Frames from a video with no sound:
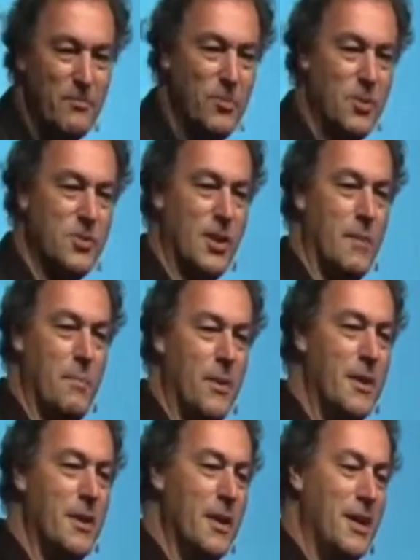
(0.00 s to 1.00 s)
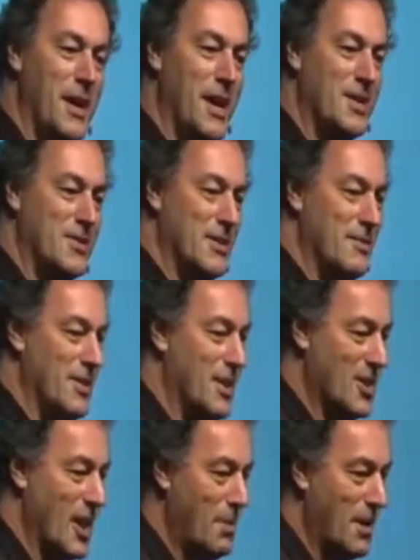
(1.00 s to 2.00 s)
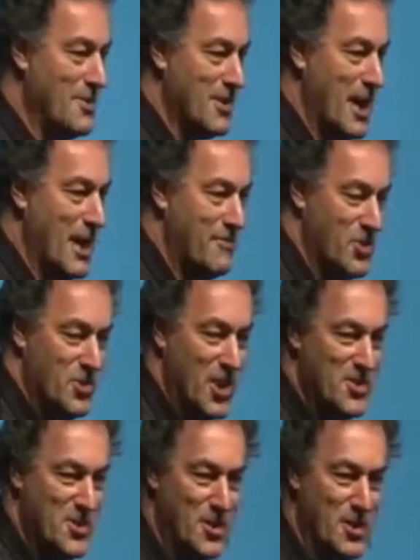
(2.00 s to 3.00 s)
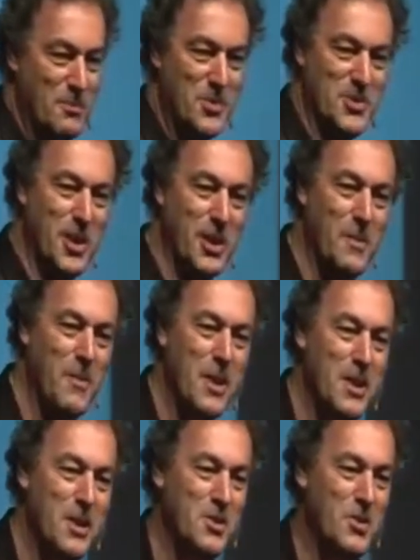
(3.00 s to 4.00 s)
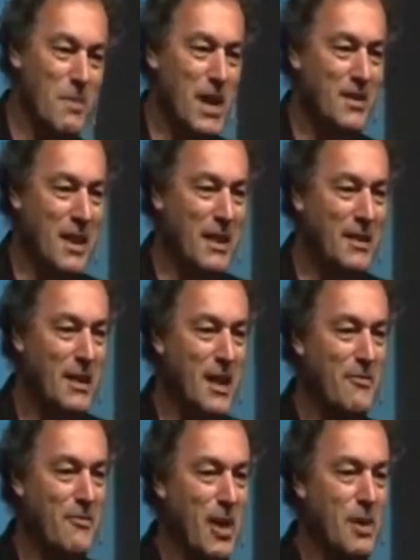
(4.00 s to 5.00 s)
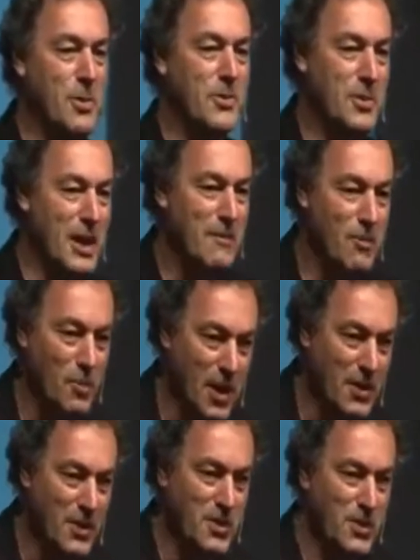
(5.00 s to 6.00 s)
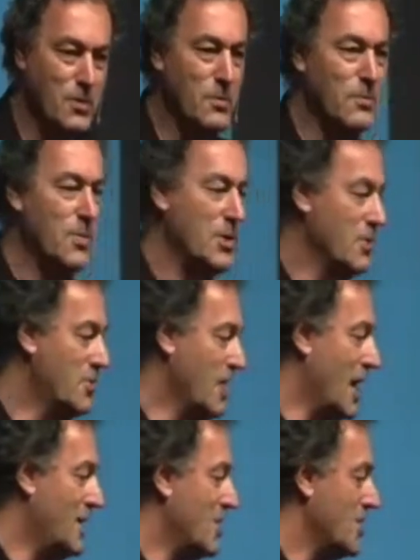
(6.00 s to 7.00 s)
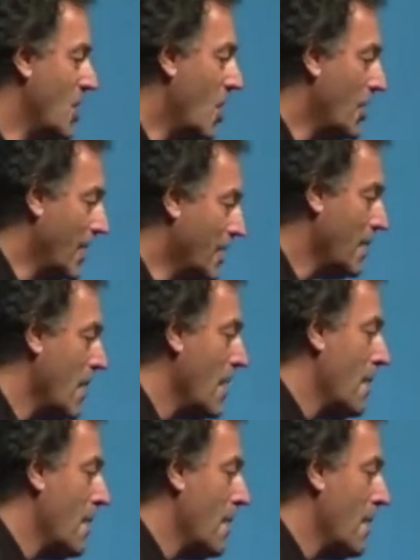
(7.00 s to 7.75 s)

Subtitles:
for example, as an example, as I have suggested in Brazil, to make the internet available to everyone to reduce taxes on it.